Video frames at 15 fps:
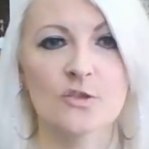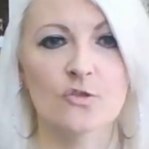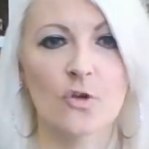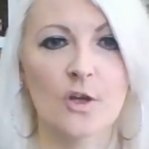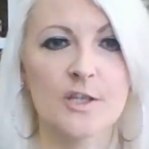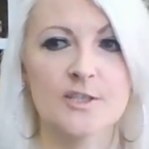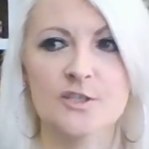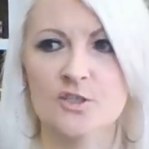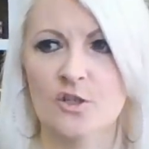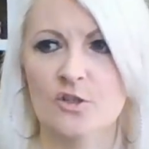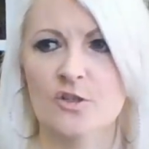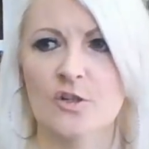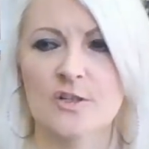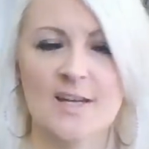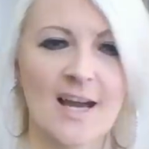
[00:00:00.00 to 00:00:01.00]
Christ or
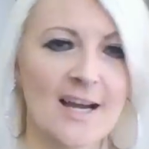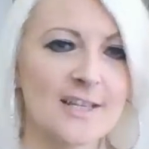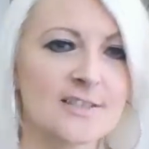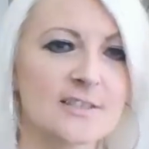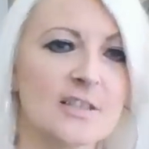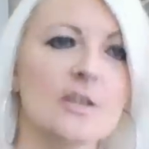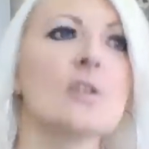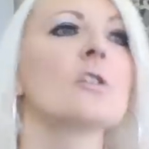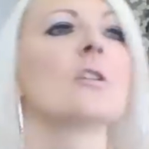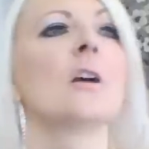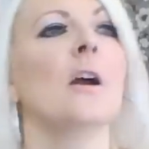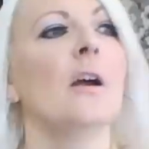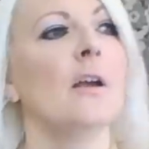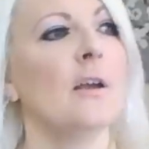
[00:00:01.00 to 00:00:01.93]
they're nasty or